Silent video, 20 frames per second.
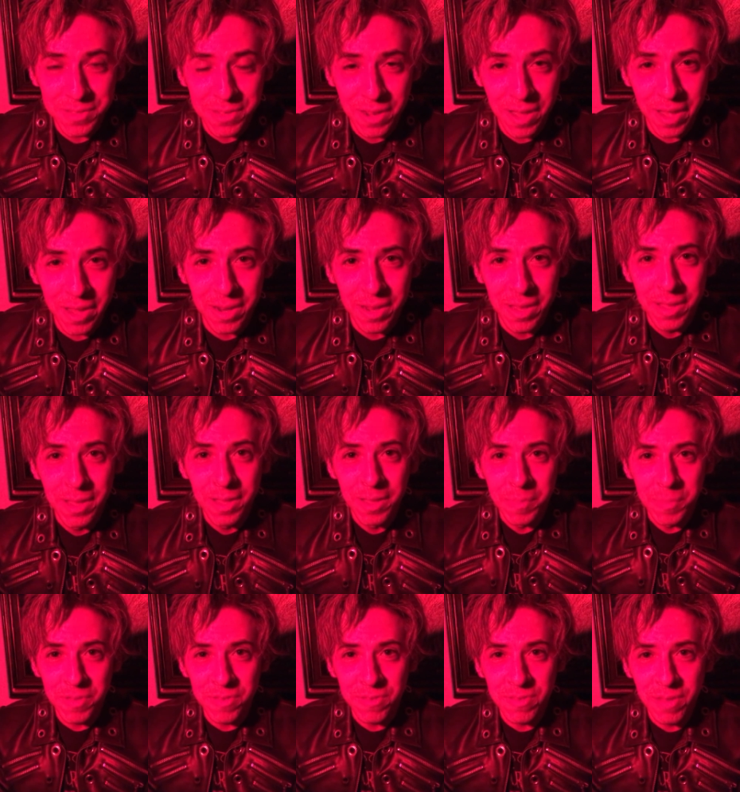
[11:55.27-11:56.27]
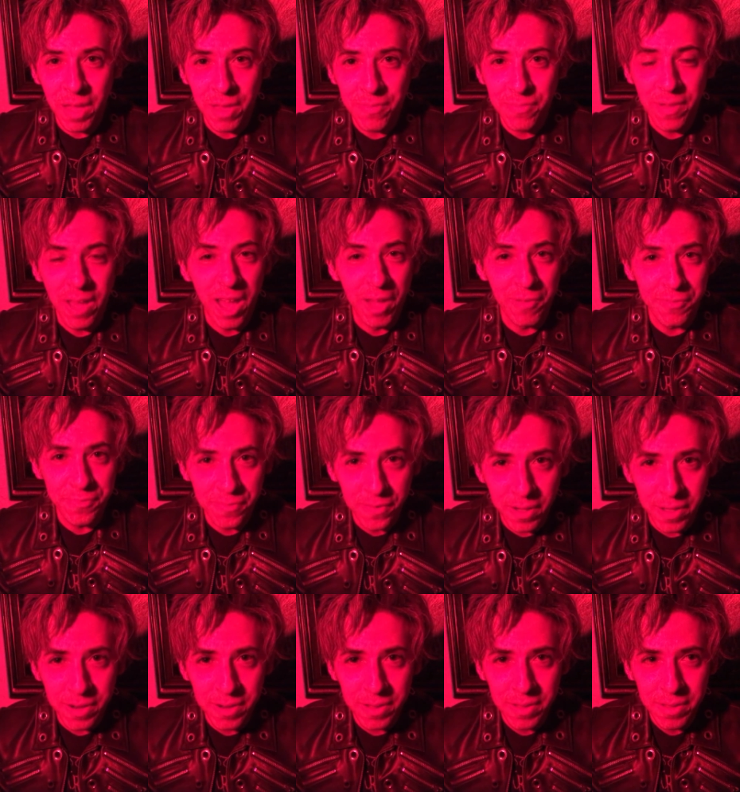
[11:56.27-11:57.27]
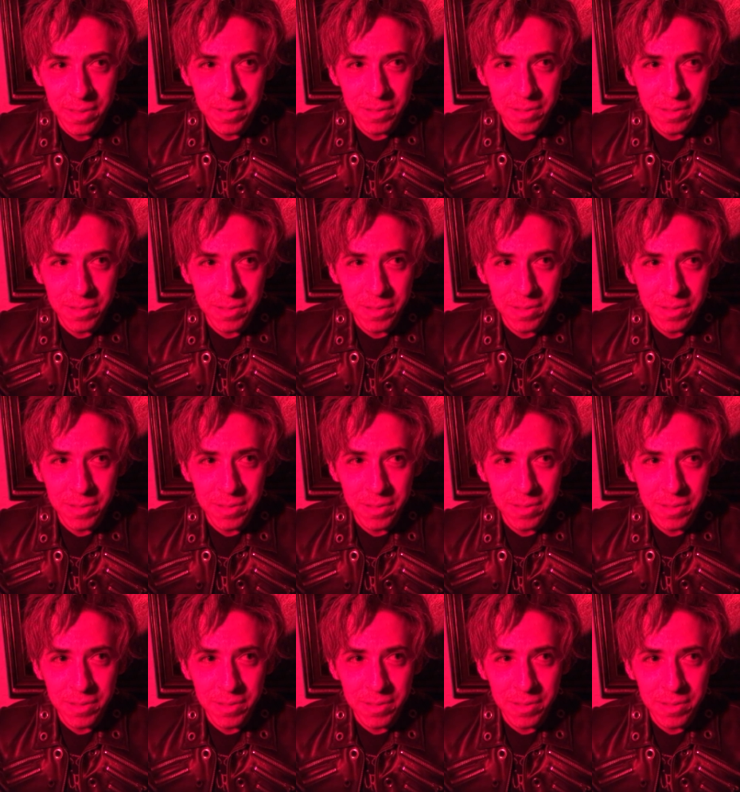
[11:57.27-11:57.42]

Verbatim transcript: tonight. Be safe. Have fun.